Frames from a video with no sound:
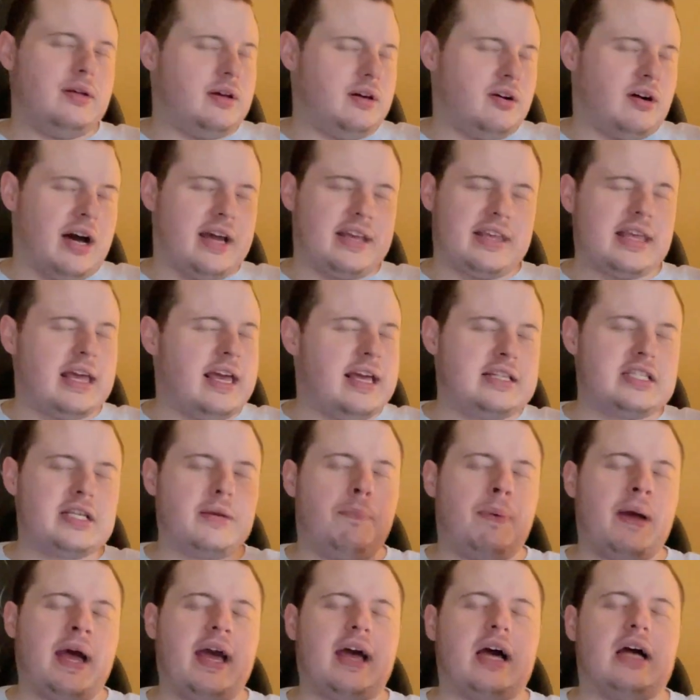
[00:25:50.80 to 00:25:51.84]
like, it
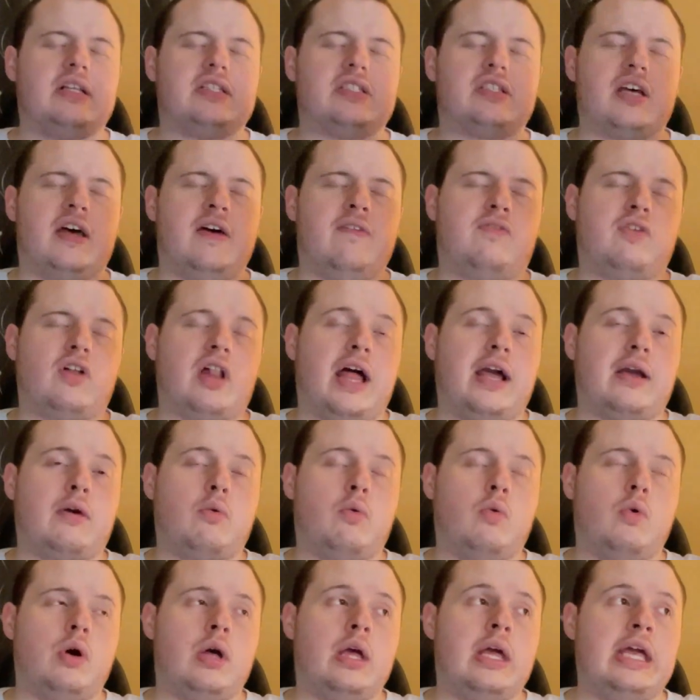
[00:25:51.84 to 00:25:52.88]
depends. If
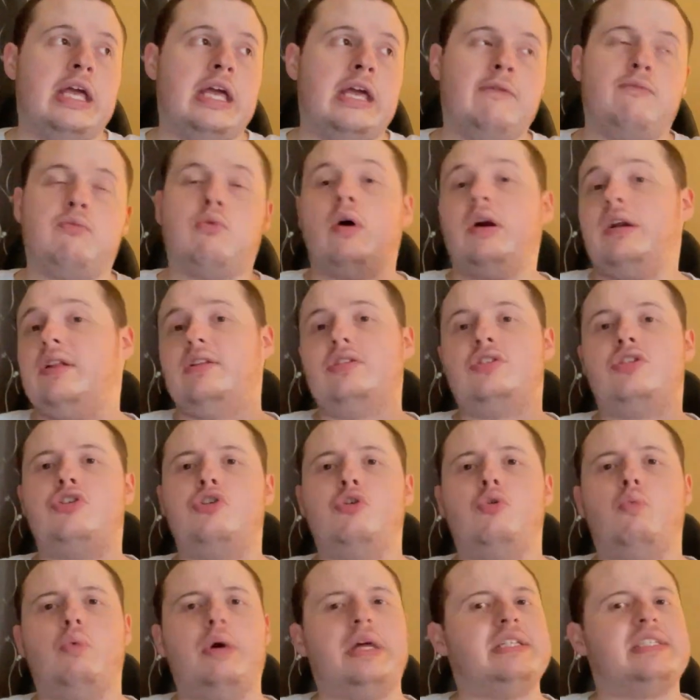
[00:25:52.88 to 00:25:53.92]
one of the
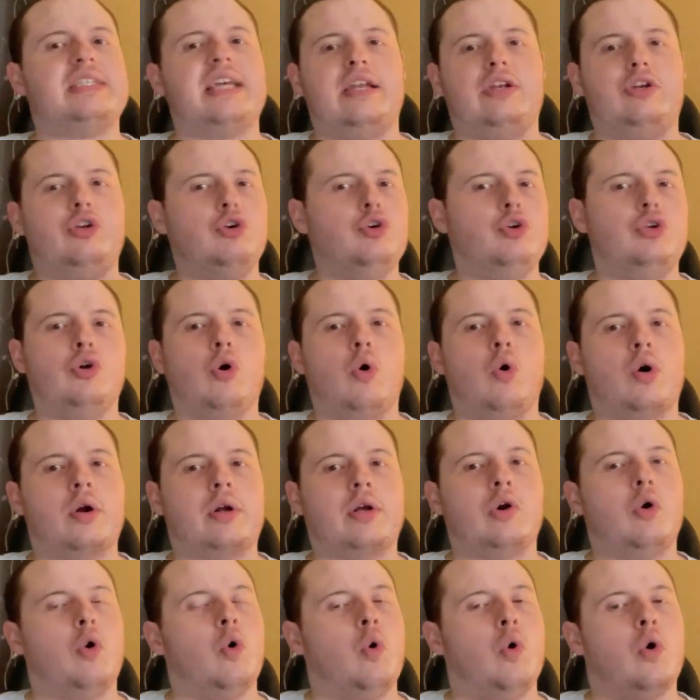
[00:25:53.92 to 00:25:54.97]
two wins at New
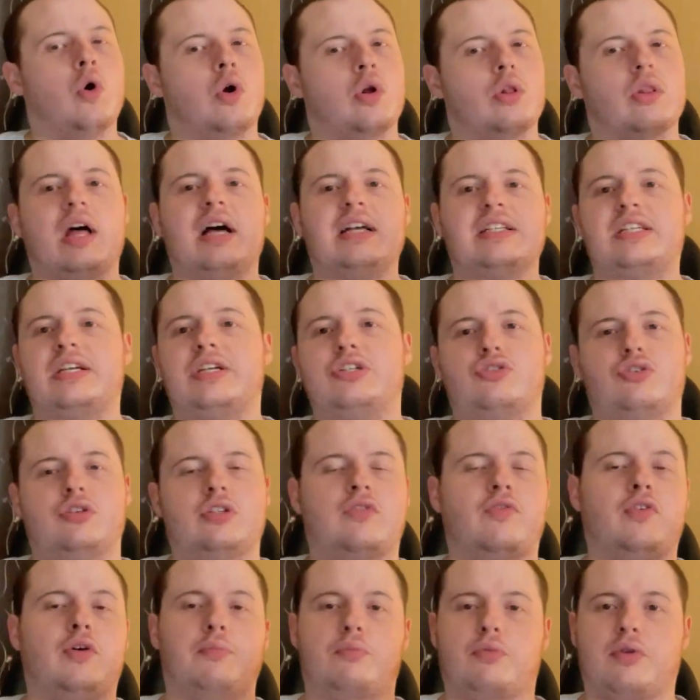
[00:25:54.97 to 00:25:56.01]
York or Los Angeles
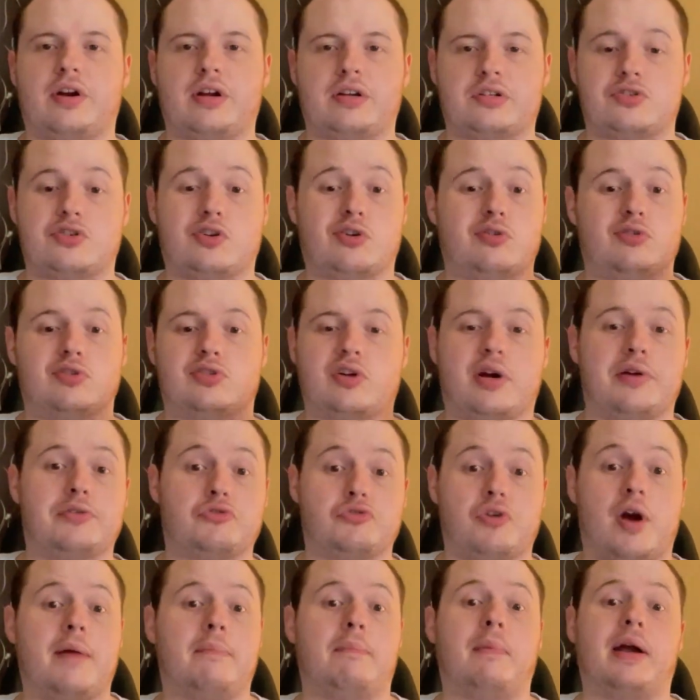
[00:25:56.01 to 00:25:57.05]
Film Critics Circle, so I
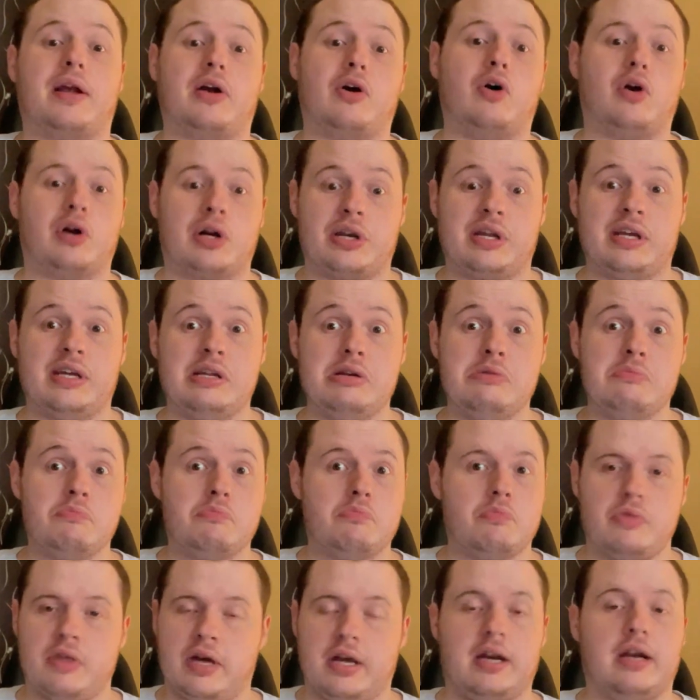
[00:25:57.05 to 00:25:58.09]
Drive My Car did,
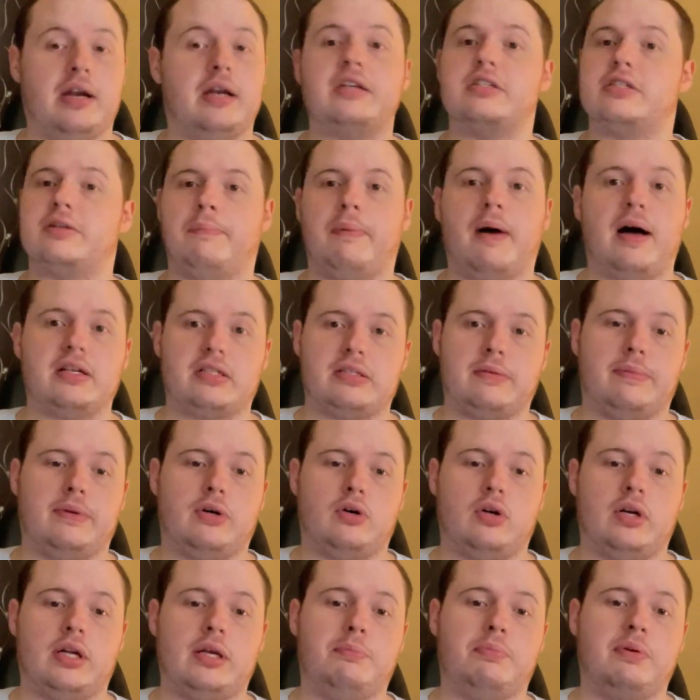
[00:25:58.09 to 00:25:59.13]
then it is a
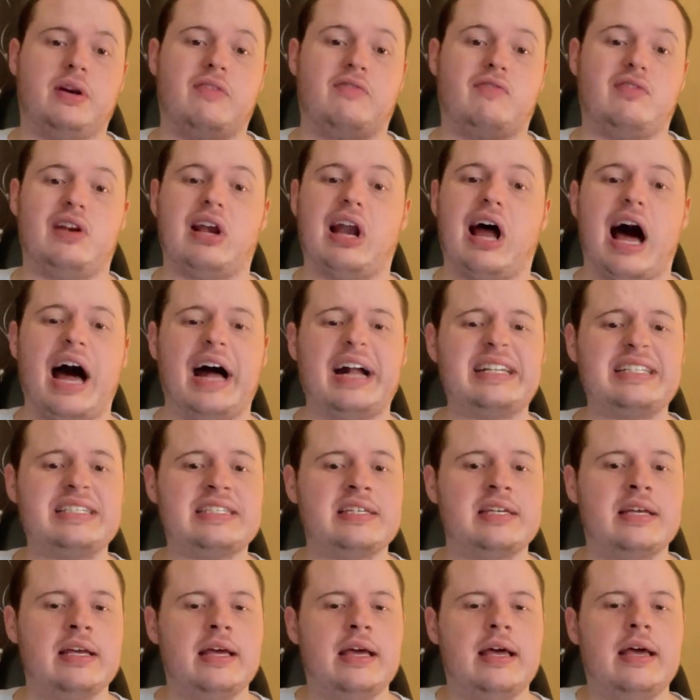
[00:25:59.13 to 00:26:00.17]
possibility. But if
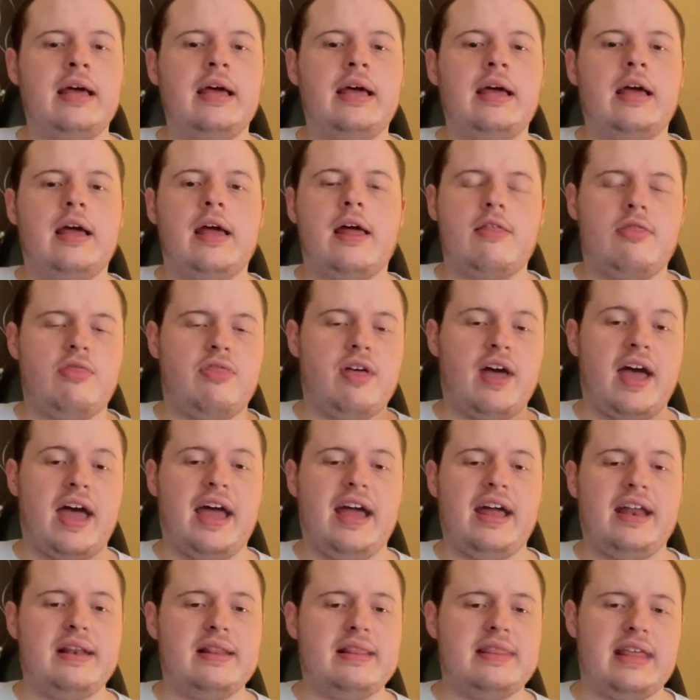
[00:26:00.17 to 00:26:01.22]
not,
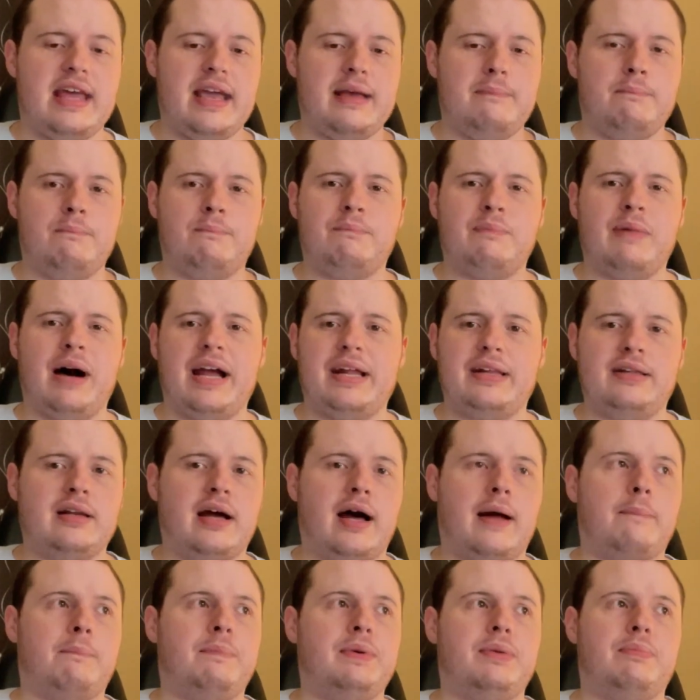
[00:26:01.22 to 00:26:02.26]
then they might
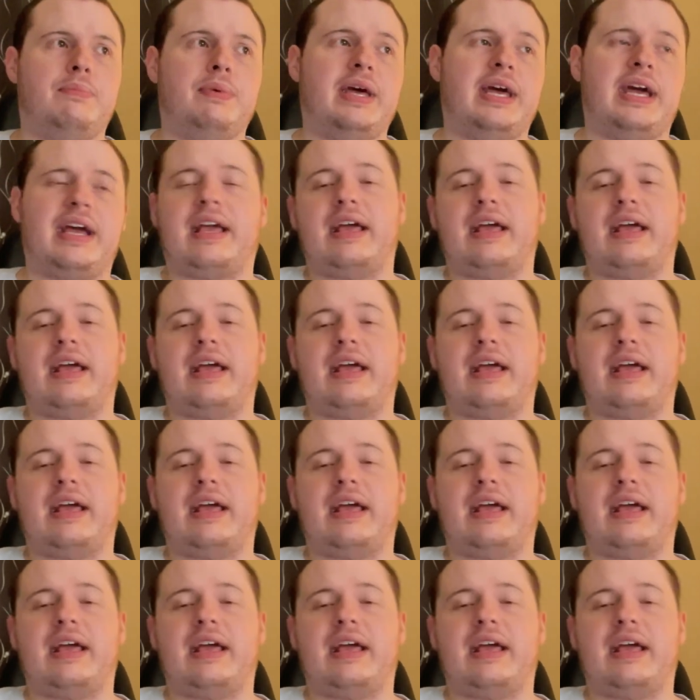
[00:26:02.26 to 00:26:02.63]
not be big.